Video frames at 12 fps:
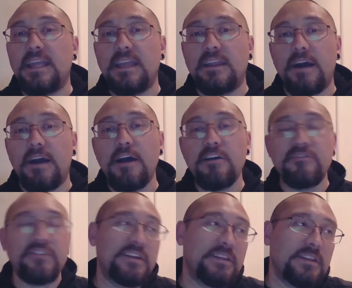You know,
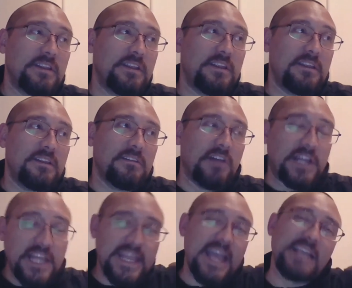however,
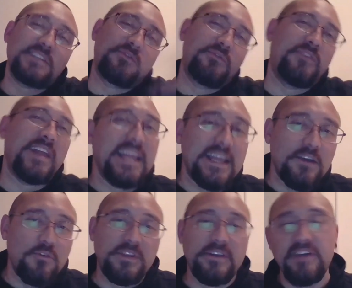like a gas filling
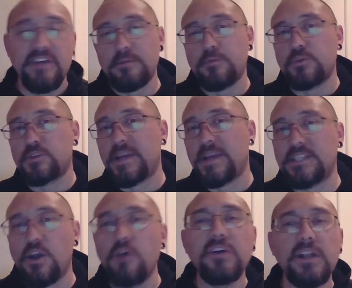all the available space
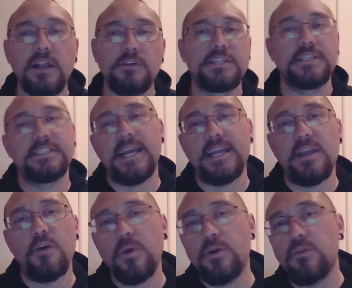of a closed
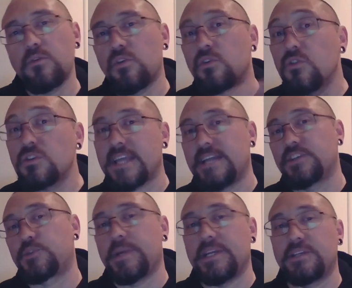container will cause
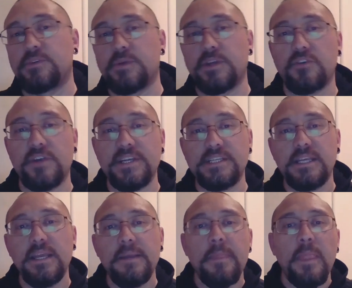entropy to increase,
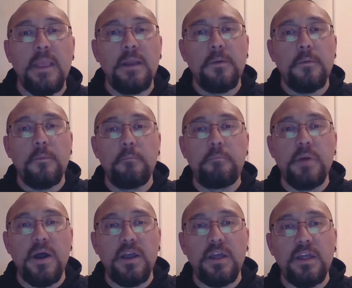
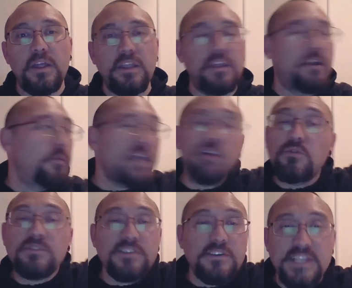but you know, we can
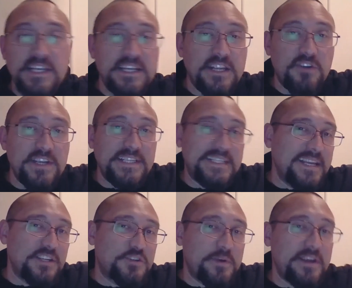also see an increase in
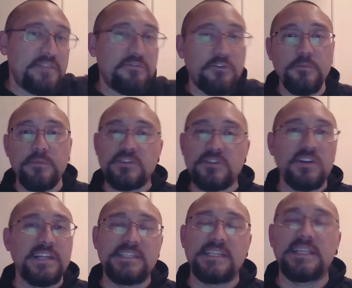entropy from
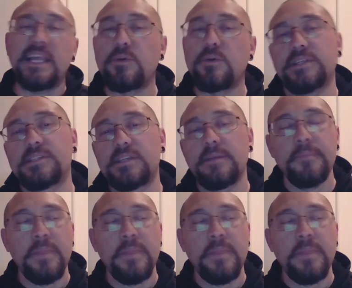solids and liquids.